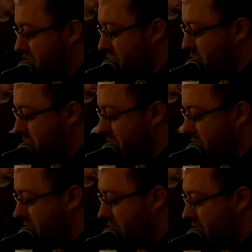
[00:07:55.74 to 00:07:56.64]
2,
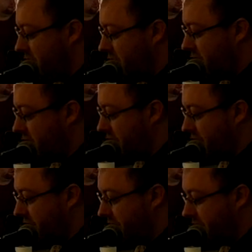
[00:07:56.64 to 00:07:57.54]
and image
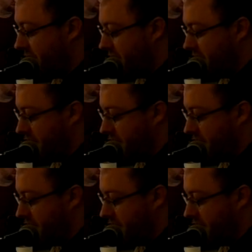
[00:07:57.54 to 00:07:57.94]
3.